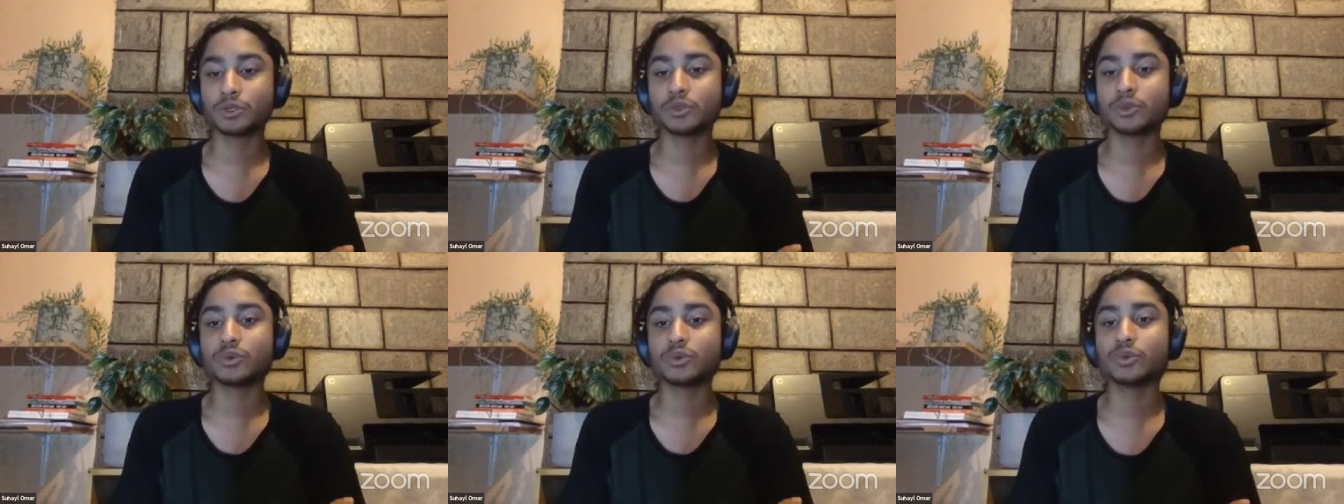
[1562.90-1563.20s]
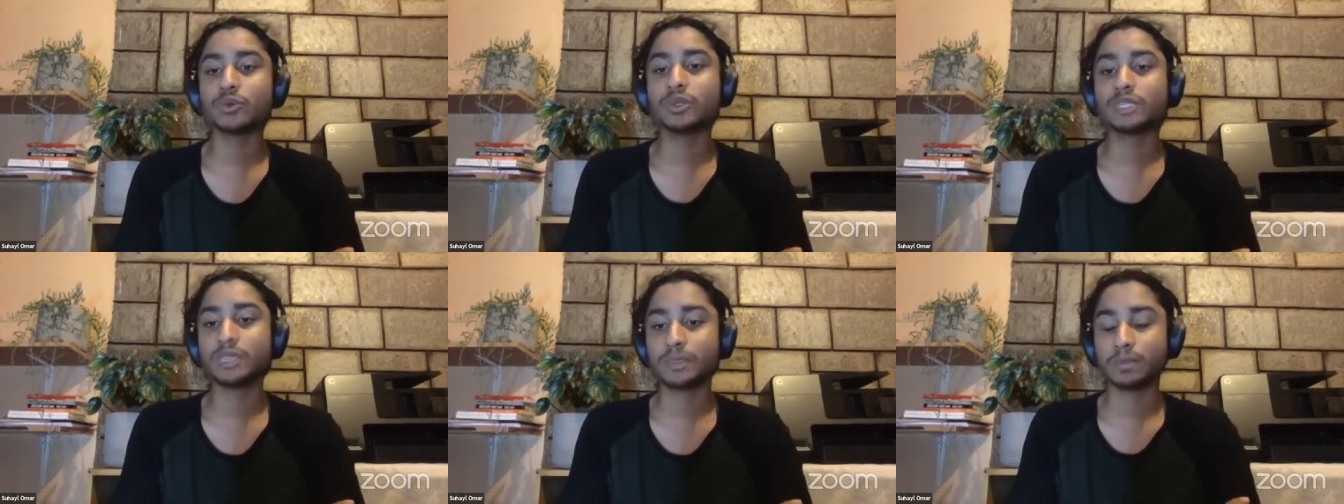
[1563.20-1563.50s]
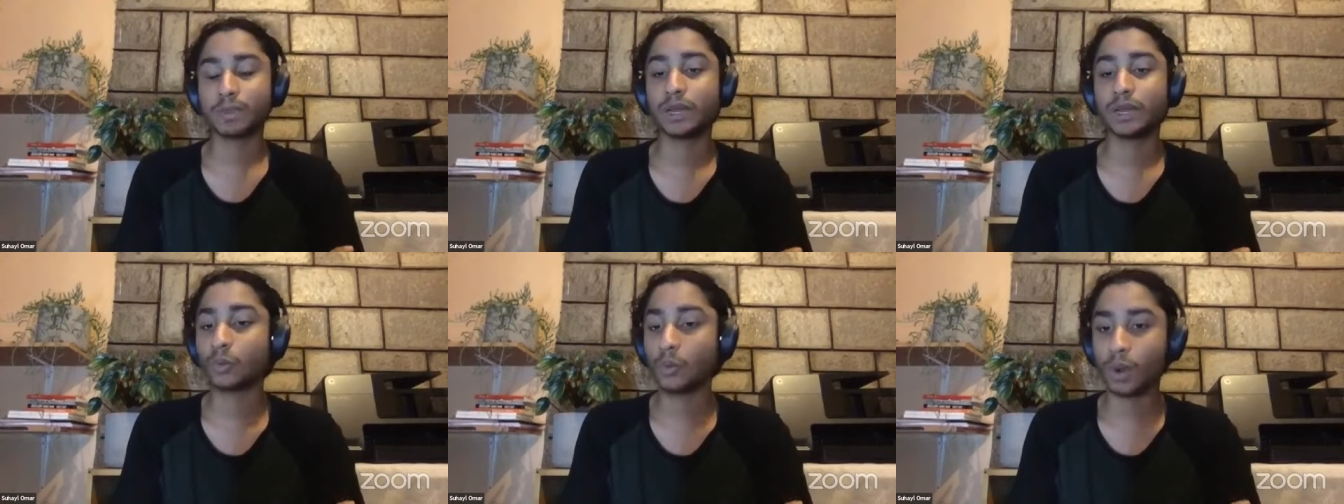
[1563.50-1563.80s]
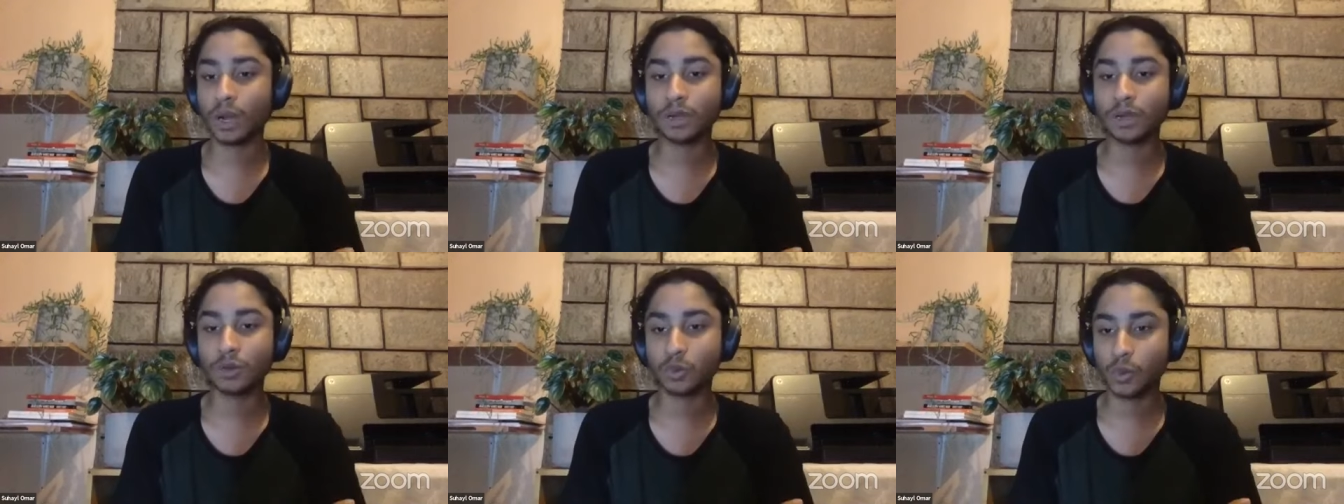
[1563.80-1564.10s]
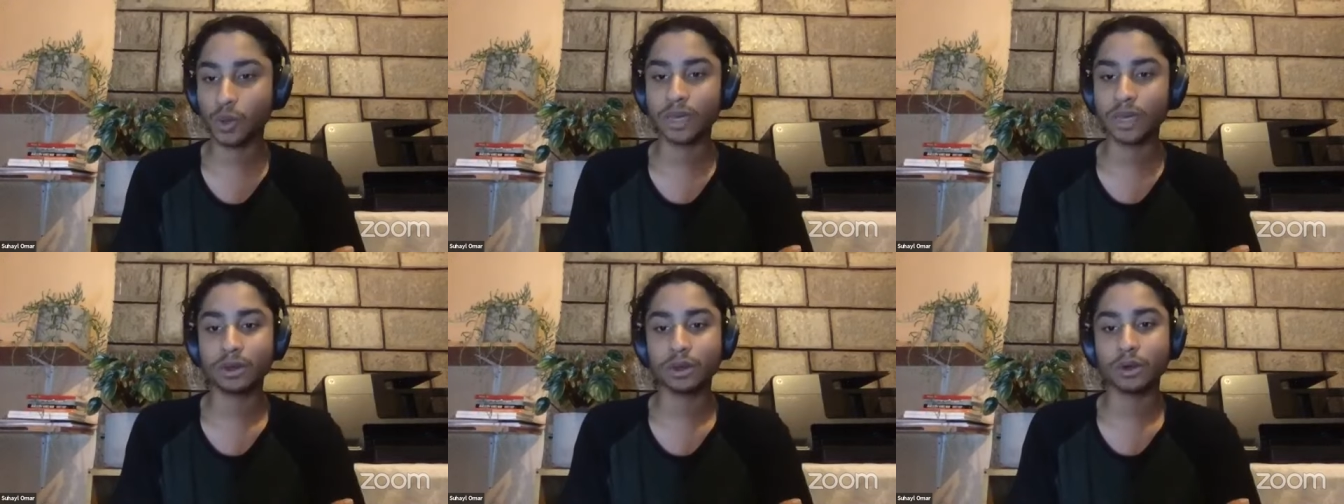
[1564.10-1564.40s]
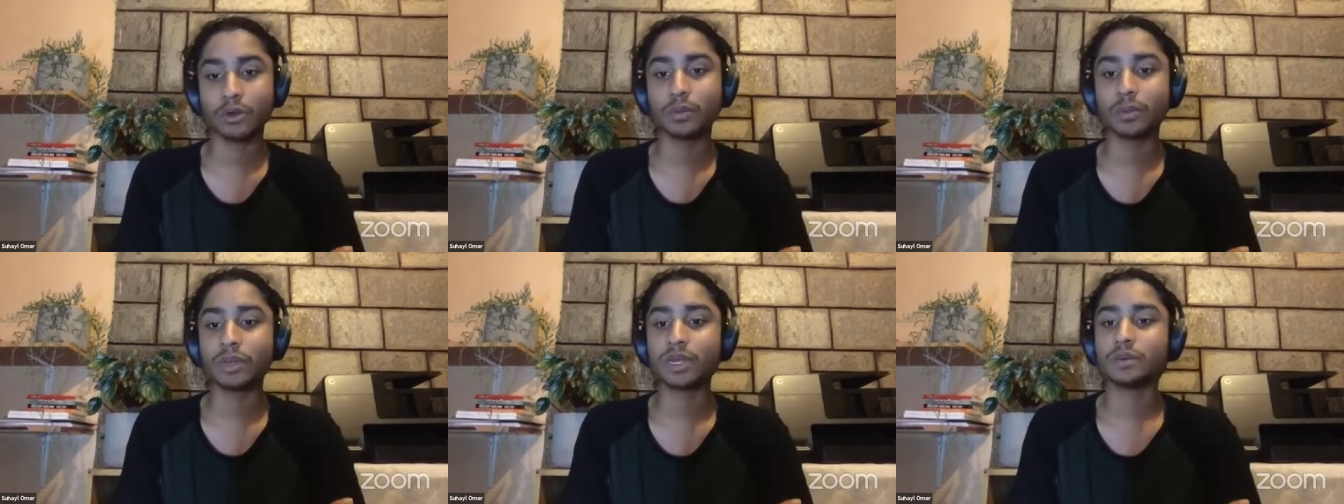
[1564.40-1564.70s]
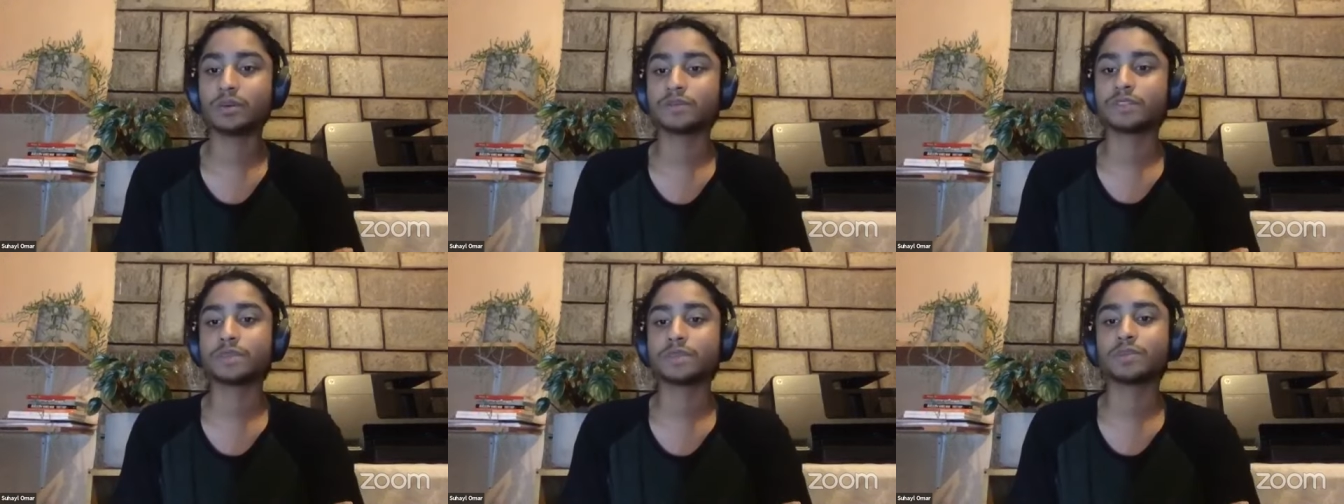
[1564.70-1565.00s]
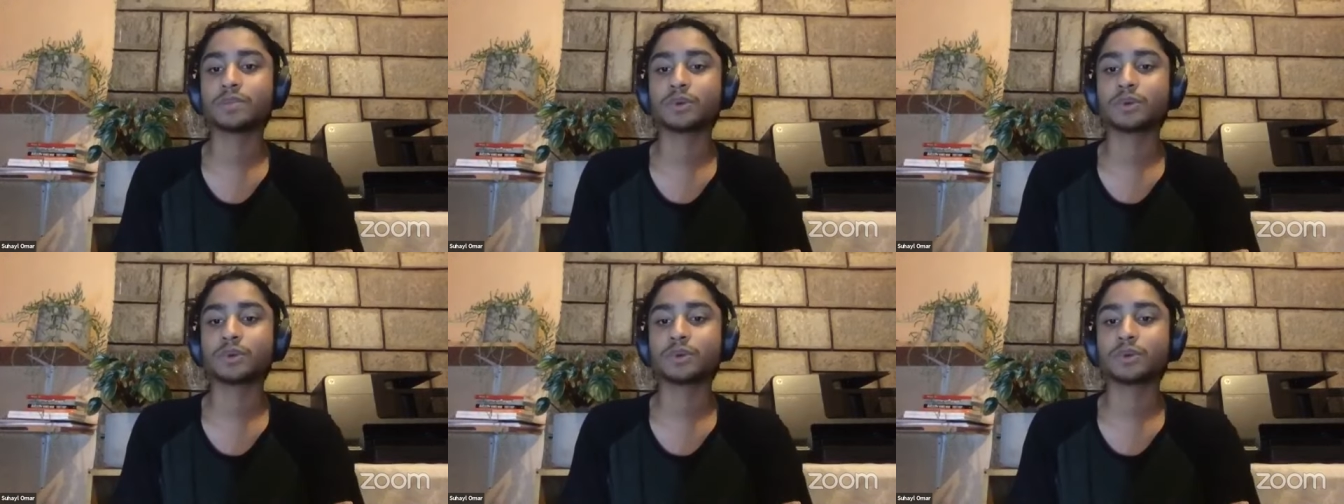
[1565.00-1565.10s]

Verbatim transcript: do demand worldwide, globally, we've seen